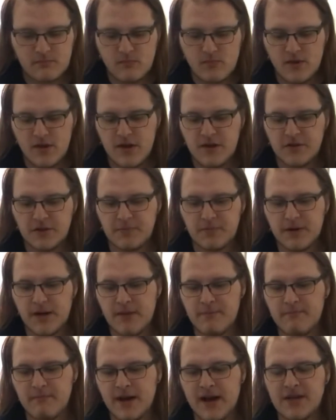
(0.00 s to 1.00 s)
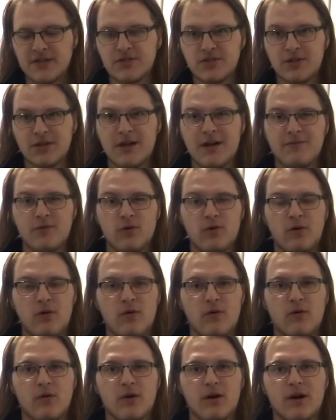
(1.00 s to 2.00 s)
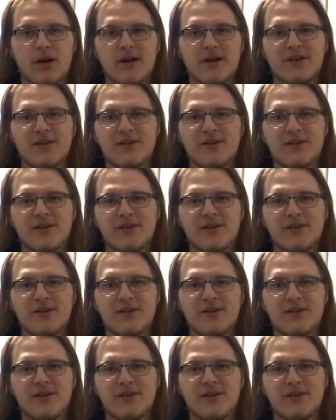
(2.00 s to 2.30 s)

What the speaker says: Either complete a master level or